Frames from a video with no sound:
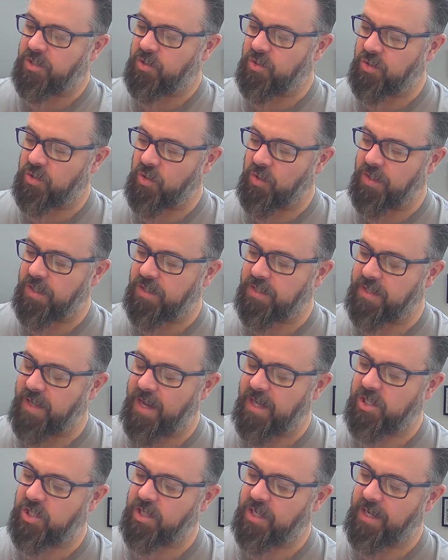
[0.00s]
It's just got this
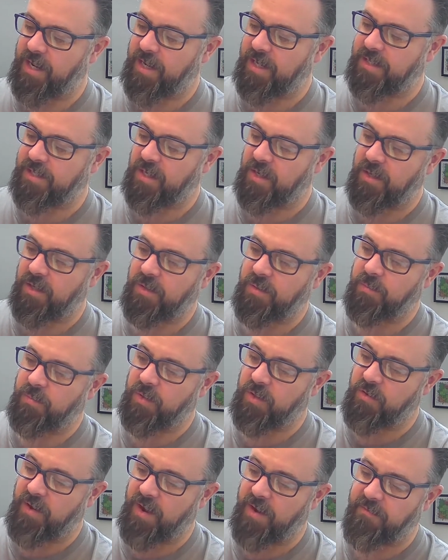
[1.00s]
edge connector,
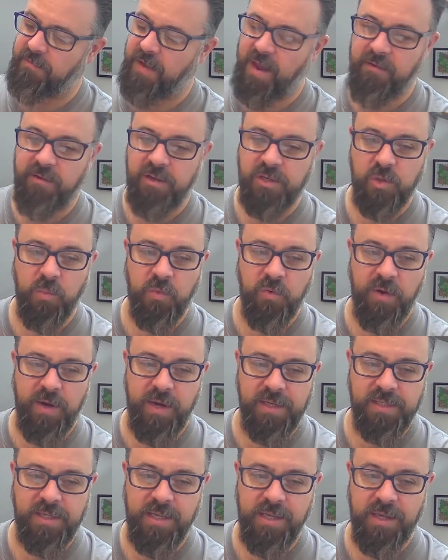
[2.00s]
but there are various
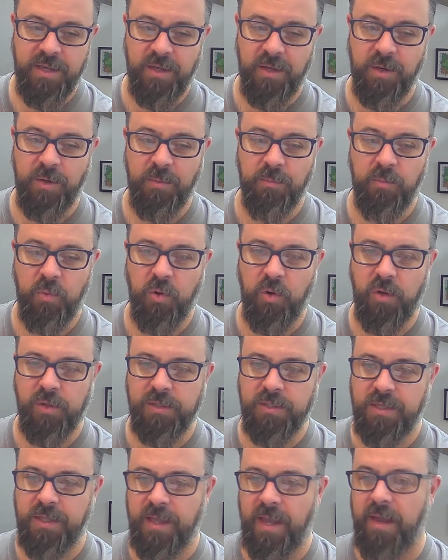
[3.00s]
upgrades that you can put
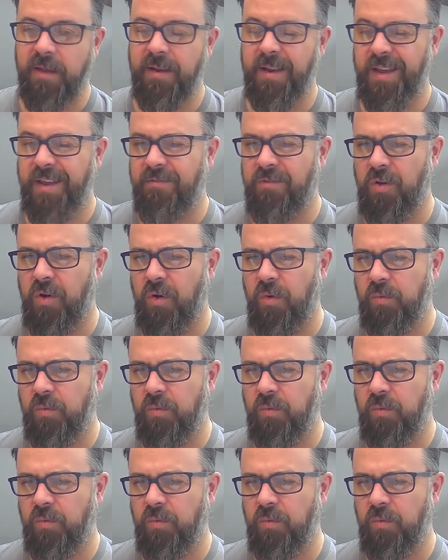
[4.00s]
onto there, and I have got